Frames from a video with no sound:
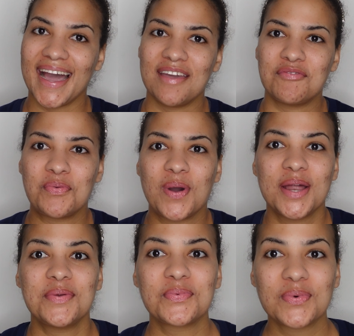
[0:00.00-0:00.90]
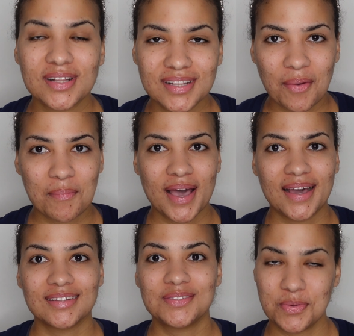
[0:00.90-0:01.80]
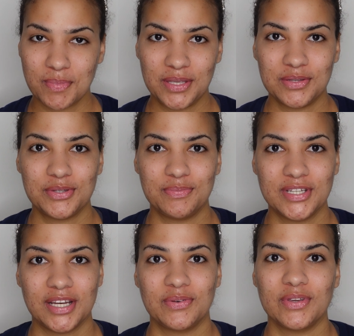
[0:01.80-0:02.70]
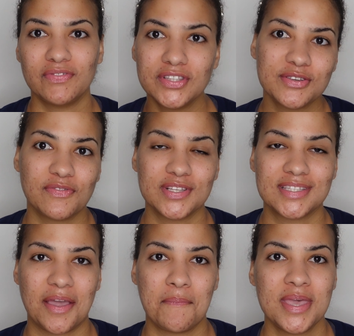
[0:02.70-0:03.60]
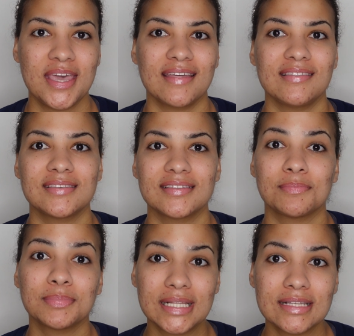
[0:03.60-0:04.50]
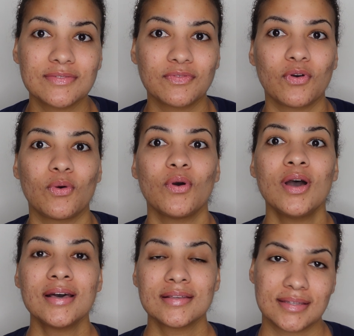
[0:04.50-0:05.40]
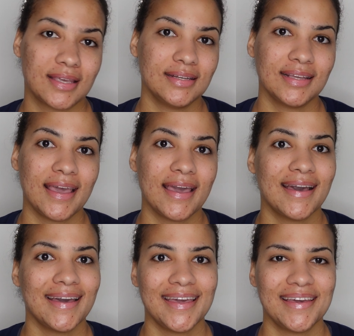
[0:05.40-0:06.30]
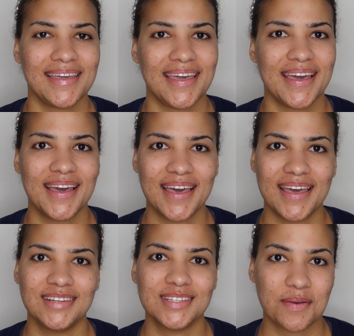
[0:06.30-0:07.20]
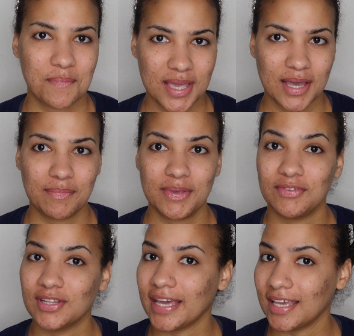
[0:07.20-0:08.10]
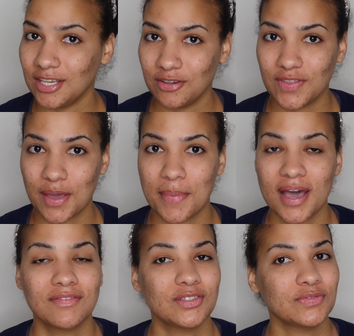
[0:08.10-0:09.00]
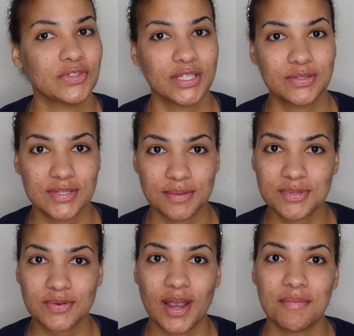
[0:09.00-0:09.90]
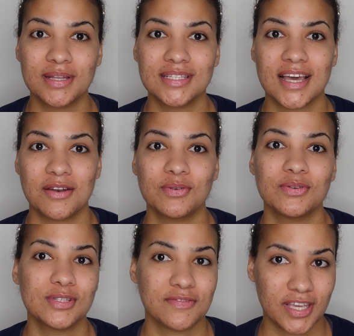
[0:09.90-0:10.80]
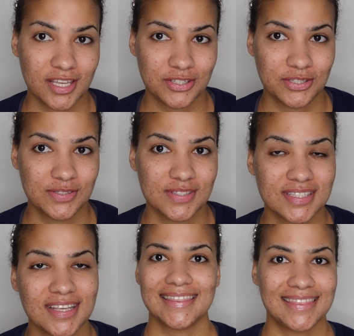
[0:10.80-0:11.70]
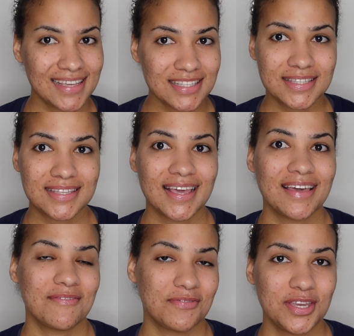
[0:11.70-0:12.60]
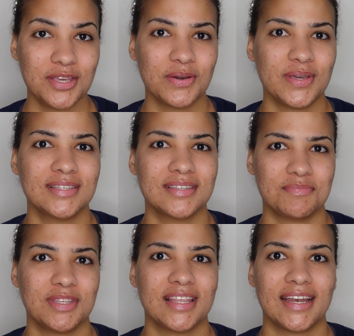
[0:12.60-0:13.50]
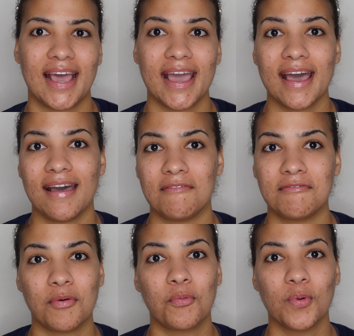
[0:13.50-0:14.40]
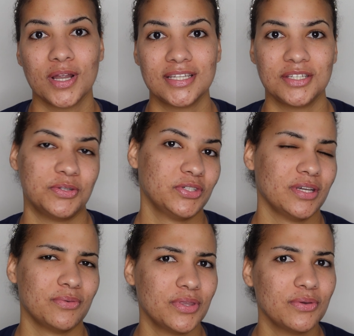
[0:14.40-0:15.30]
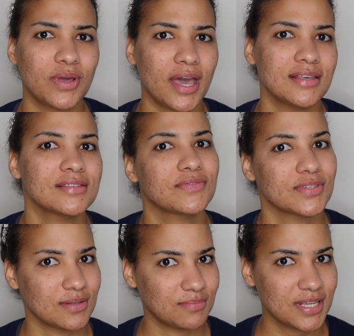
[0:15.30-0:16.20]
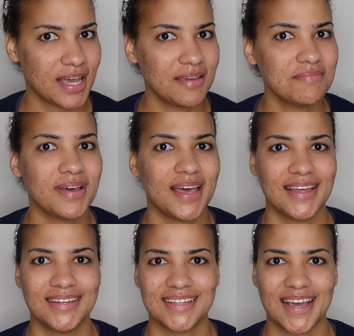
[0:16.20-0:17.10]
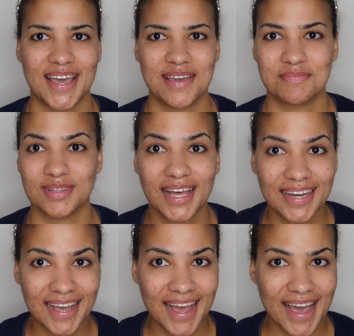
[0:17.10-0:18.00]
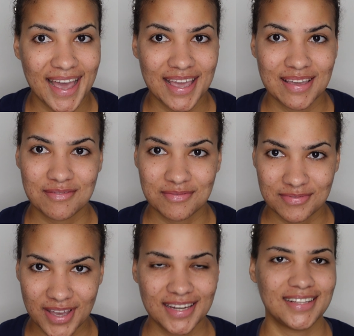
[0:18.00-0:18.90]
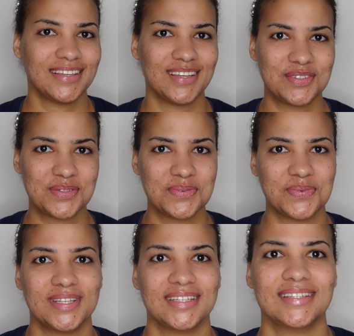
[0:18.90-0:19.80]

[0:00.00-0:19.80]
Hi everyone, welcome back to my YouTube channel. If it's your first time here, this is a place for skincare, hair care and makeup. If you like any of the above, don't forget to subscribe and turn on notifications. This video is something that I have wanted to share with you guys for some time, and I am glad I finally get to do it.